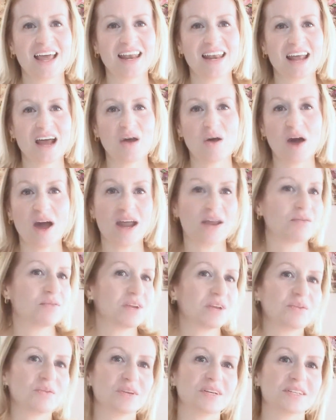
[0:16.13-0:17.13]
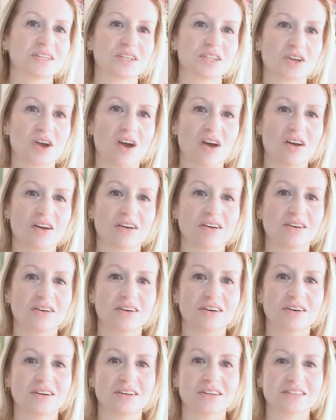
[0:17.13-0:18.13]
Now I read research
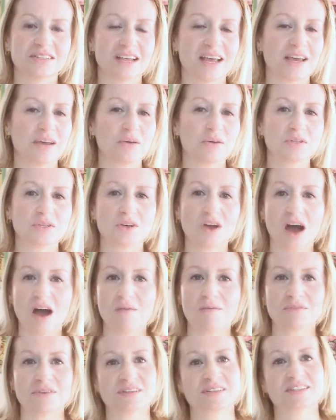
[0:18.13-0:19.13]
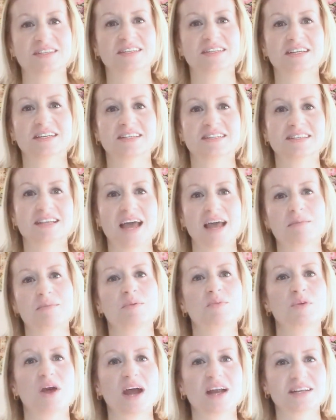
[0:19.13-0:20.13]
articles, I go to conferences, I'm a
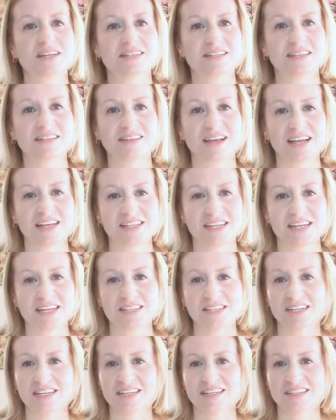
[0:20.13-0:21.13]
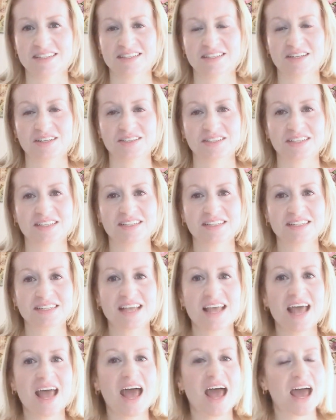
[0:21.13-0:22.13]
practicing lactation consultant
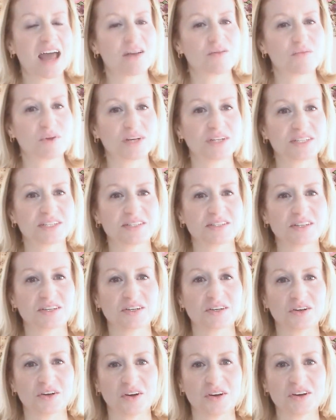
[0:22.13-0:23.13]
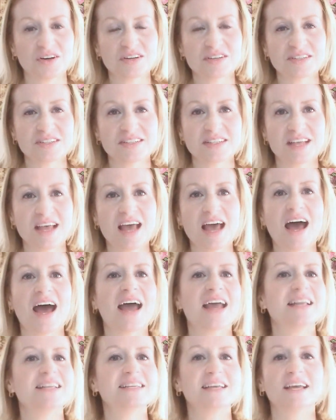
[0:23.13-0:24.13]
and registered nurse.
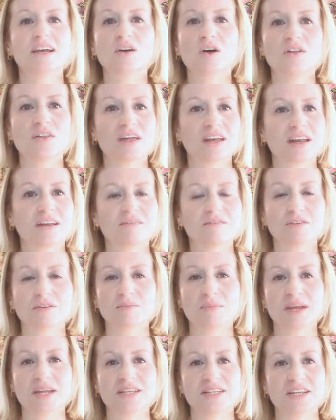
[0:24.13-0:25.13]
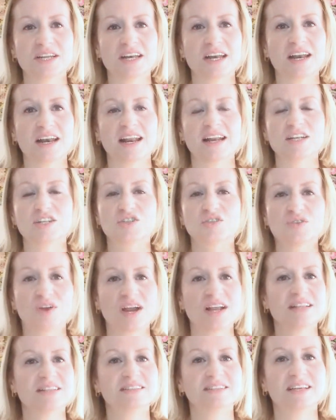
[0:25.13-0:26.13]
I take all that information and I
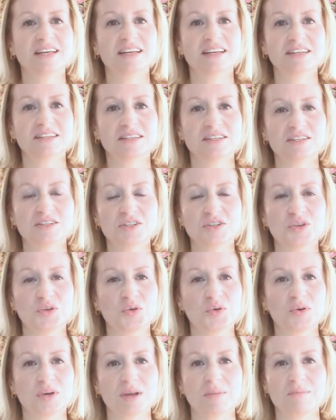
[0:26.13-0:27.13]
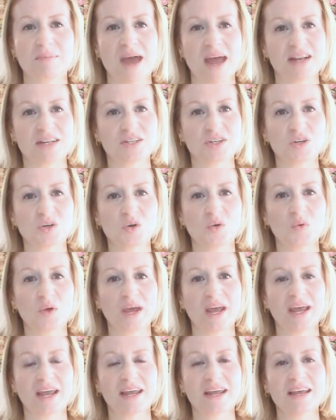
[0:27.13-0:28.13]
translate it to you in a magical
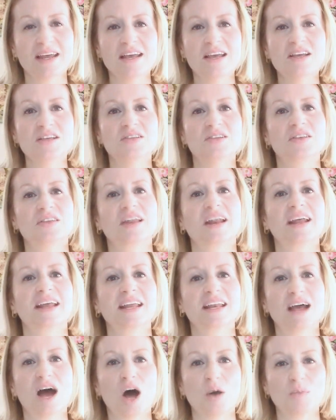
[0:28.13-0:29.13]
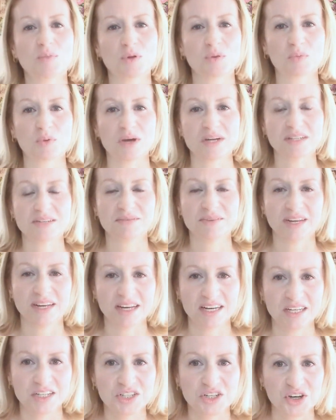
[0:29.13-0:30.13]
way so that I can help your
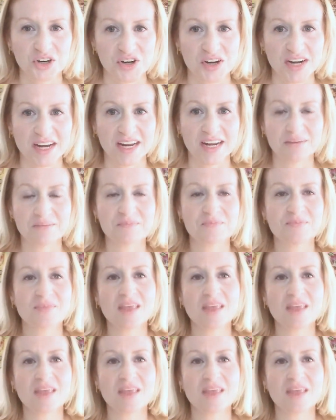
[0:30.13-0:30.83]
breastfeeding journey.